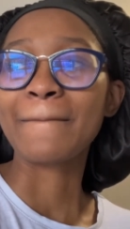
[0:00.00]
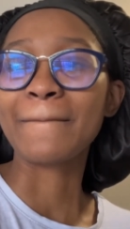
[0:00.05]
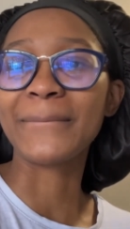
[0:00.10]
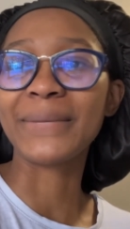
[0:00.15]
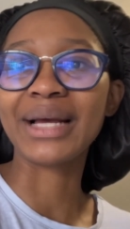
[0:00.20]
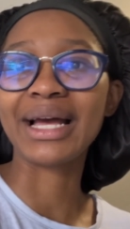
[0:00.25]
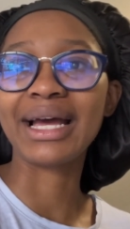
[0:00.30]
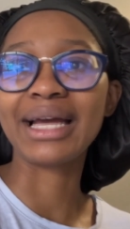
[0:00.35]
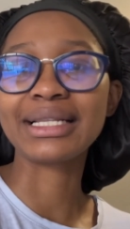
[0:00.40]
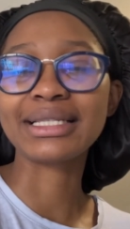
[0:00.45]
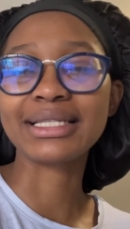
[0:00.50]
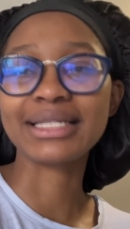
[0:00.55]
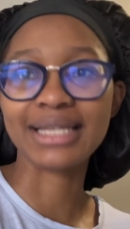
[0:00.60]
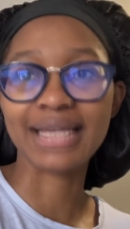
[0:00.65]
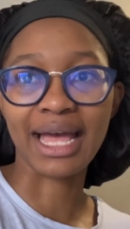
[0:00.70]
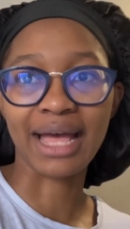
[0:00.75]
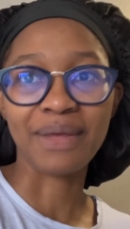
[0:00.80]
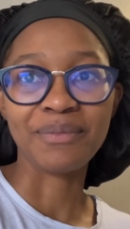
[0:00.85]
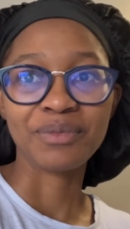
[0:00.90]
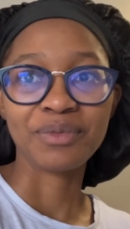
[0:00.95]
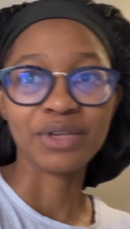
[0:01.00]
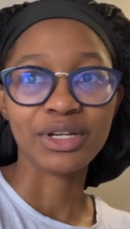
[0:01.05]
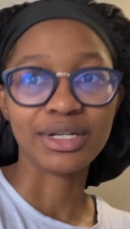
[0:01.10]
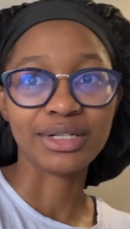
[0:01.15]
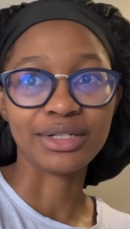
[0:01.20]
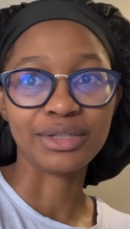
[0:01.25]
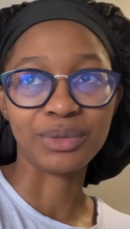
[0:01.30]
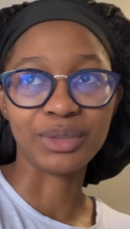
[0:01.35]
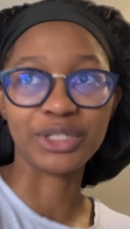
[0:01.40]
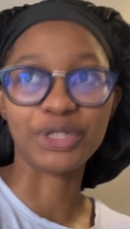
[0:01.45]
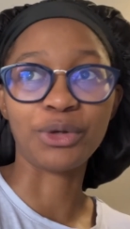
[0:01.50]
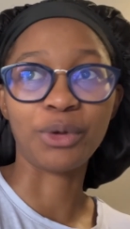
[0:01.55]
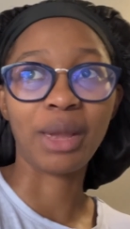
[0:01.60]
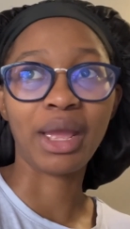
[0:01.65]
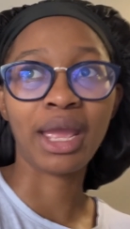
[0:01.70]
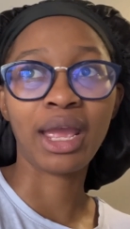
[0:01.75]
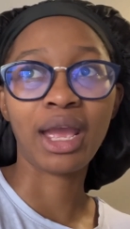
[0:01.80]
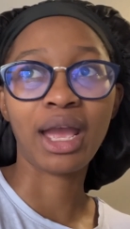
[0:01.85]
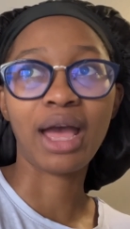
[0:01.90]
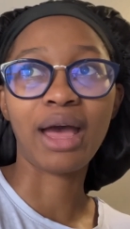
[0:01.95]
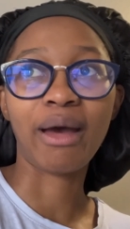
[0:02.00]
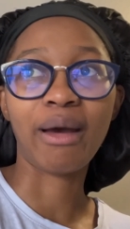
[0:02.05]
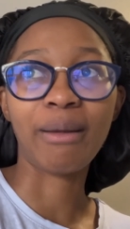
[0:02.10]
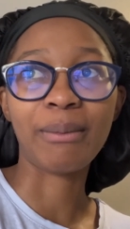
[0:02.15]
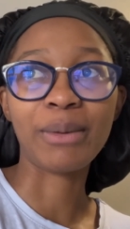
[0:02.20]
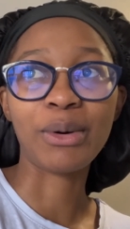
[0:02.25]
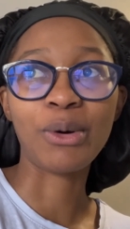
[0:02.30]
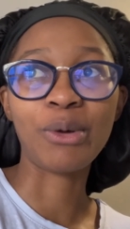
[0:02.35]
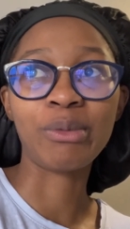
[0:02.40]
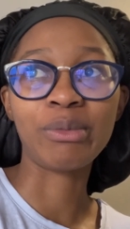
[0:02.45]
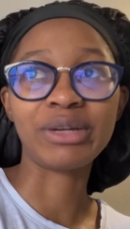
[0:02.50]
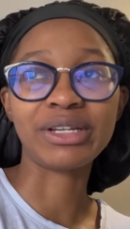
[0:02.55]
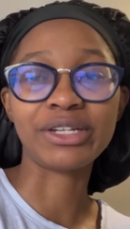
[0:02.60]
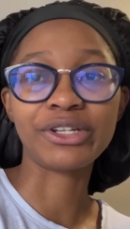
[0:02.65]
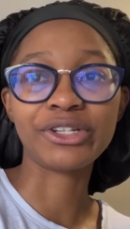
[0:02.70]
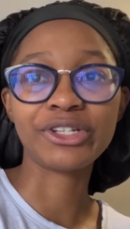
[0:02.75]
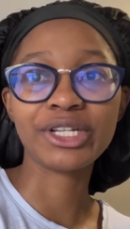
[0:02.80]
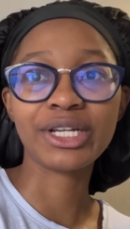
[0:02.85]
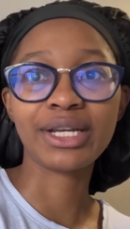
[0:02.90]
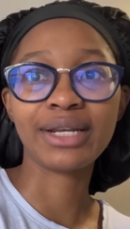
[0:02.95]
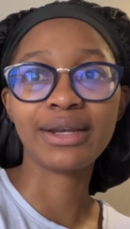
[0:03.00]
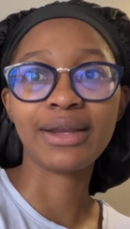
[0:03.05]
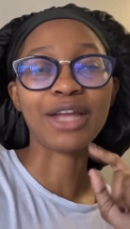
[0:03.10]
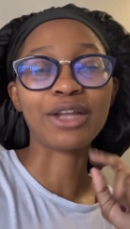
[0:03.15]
But yeah, we're doing home edition.